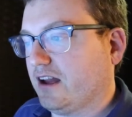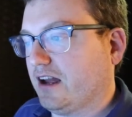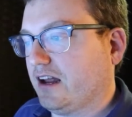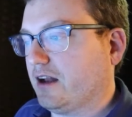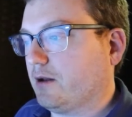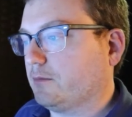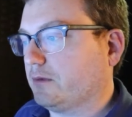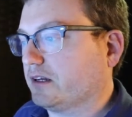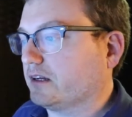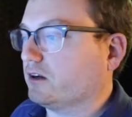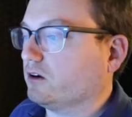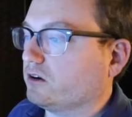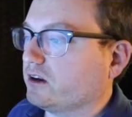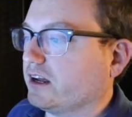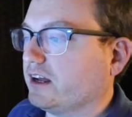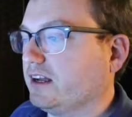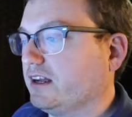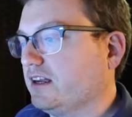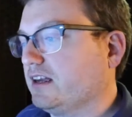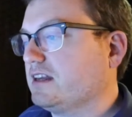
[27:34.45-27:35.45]
and I'm like,
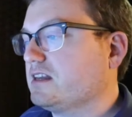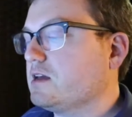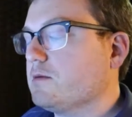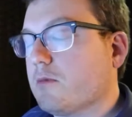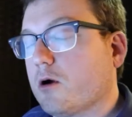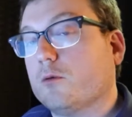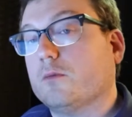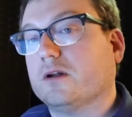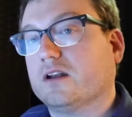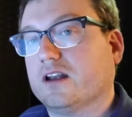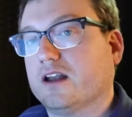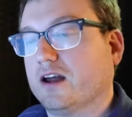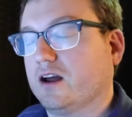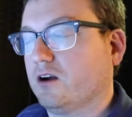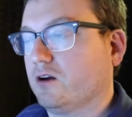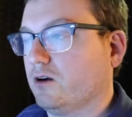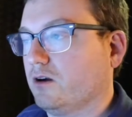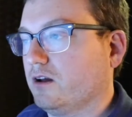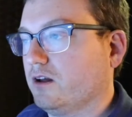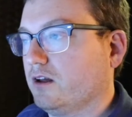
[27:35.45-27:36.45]
okay, any moment
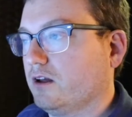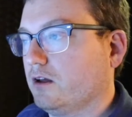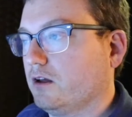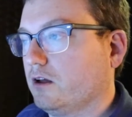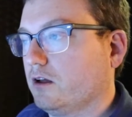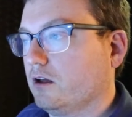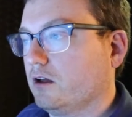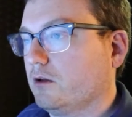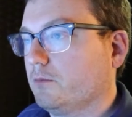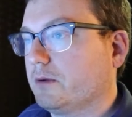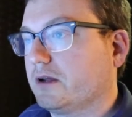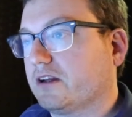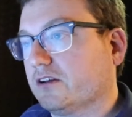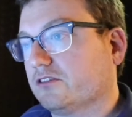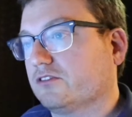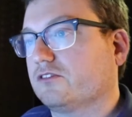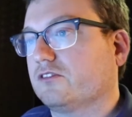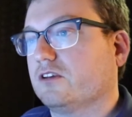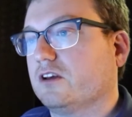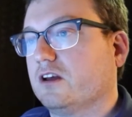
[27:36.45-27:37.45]
now,
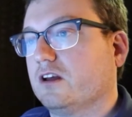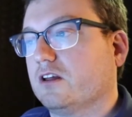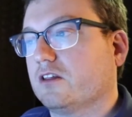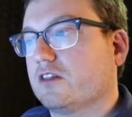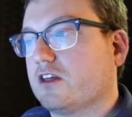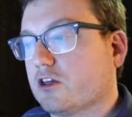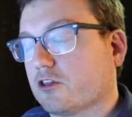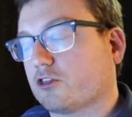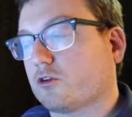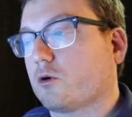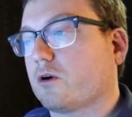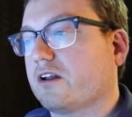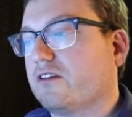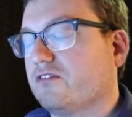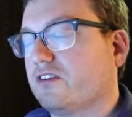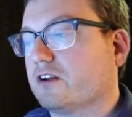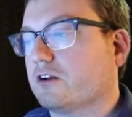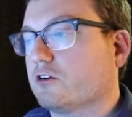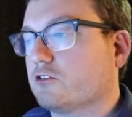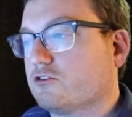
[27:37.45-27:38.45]
because the authority
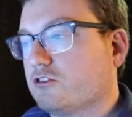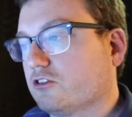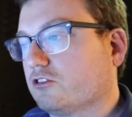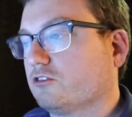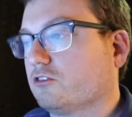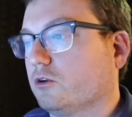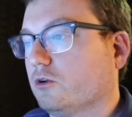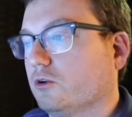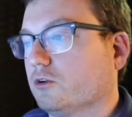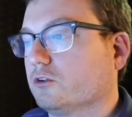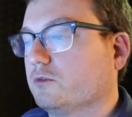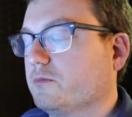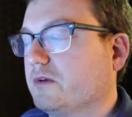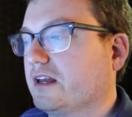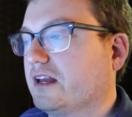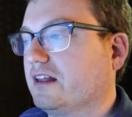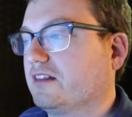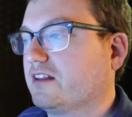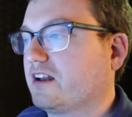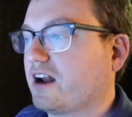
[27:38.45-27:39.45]
figure just told
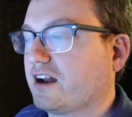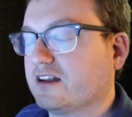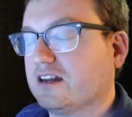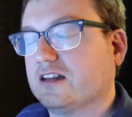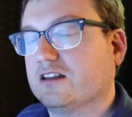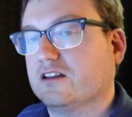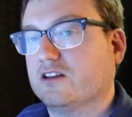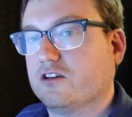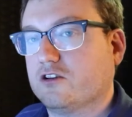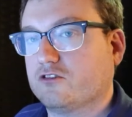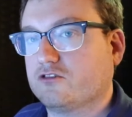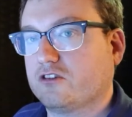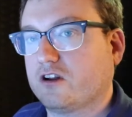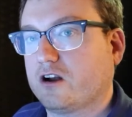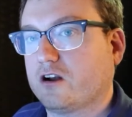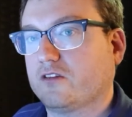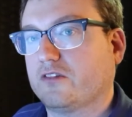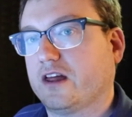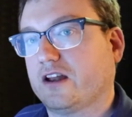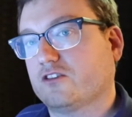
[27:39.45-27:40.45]
me that I needed to
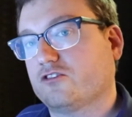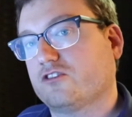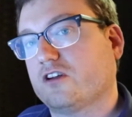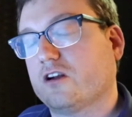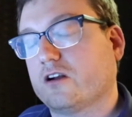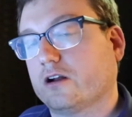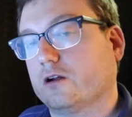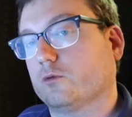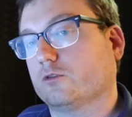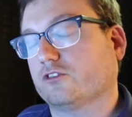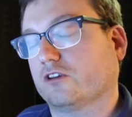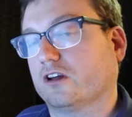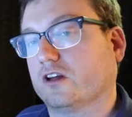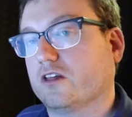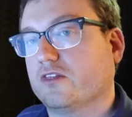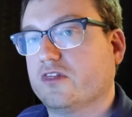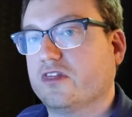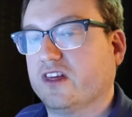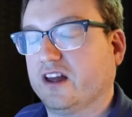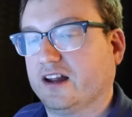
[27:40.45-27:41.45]
share and that sharing was a
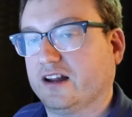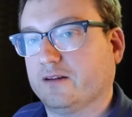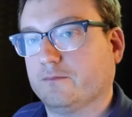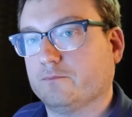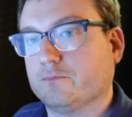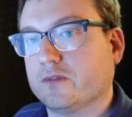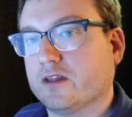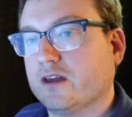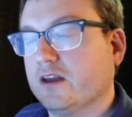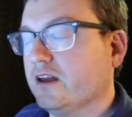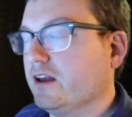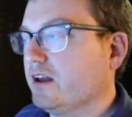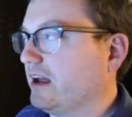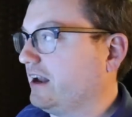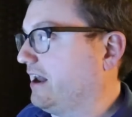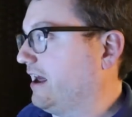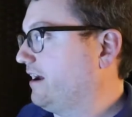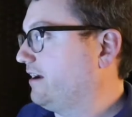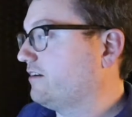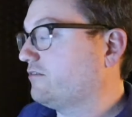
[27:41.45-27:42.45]
good thing,
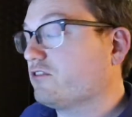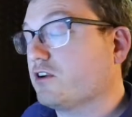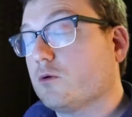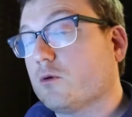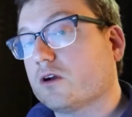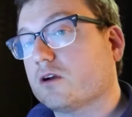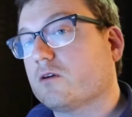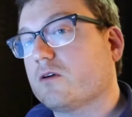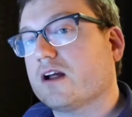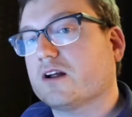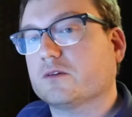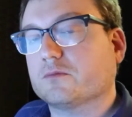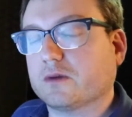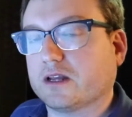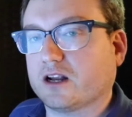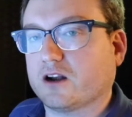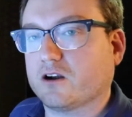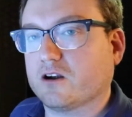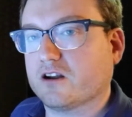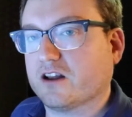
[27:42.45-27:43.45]
and everyone around
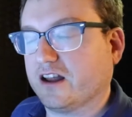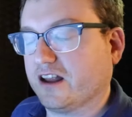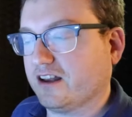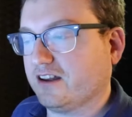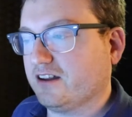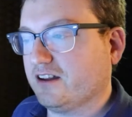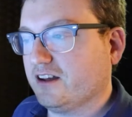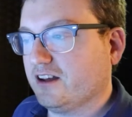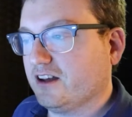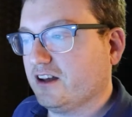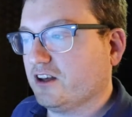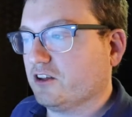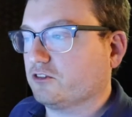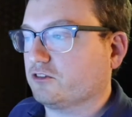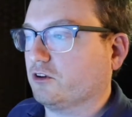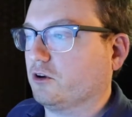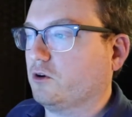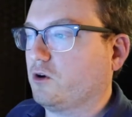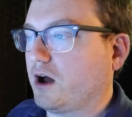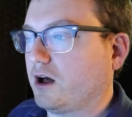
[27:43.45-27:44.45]
me heard it,
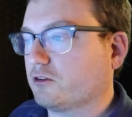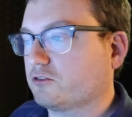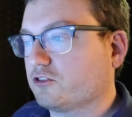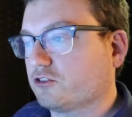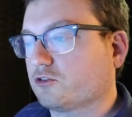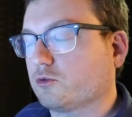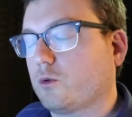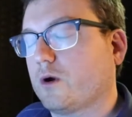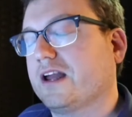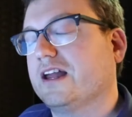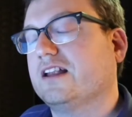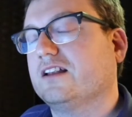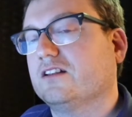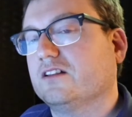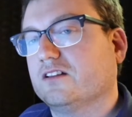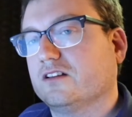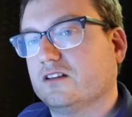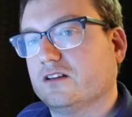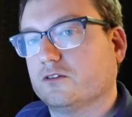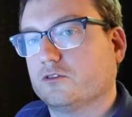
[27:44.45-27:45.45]
so I'll just wait
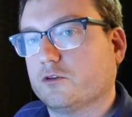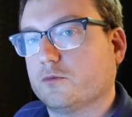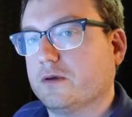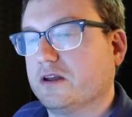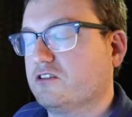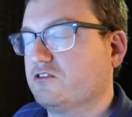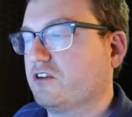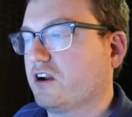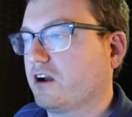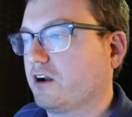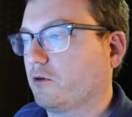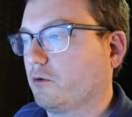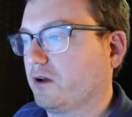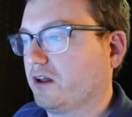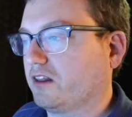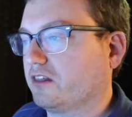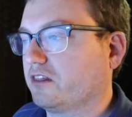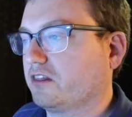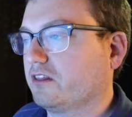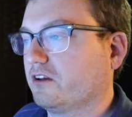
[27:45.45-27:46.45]
to be shared
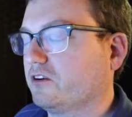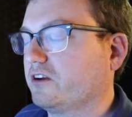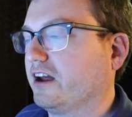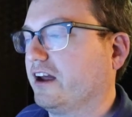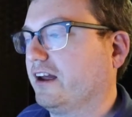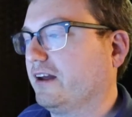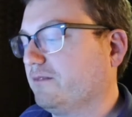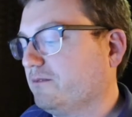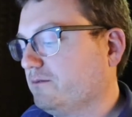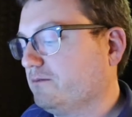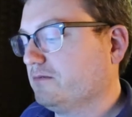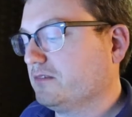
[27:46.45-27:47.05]
with. Okay.